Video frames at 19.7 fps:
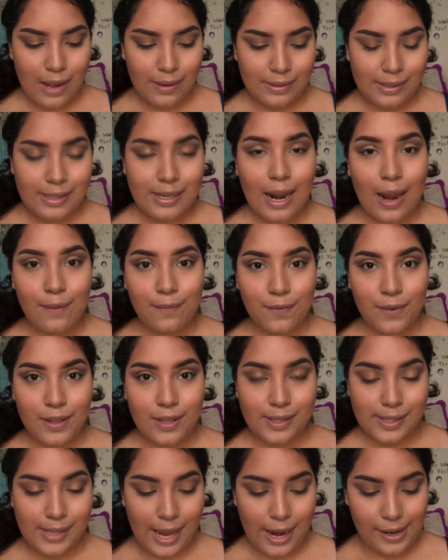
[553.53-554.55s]
Now it's time for
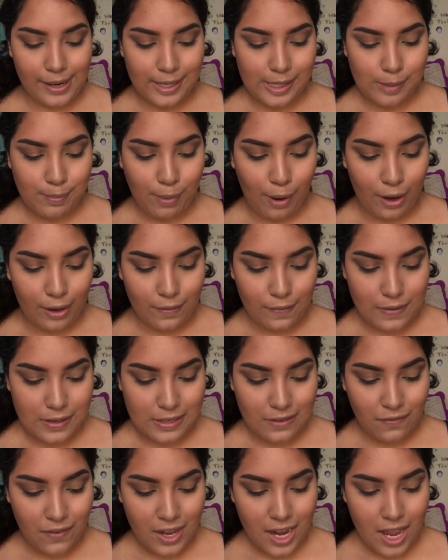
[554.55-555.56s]
the scariest part of
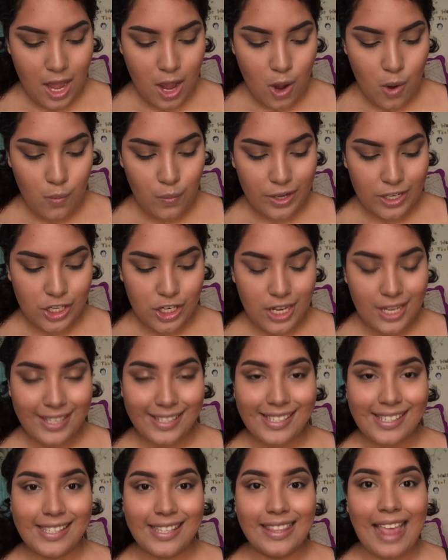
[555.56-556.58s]
this video, which
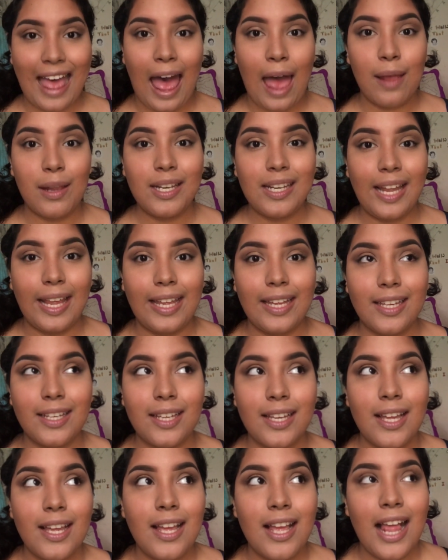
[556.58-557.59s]
is that like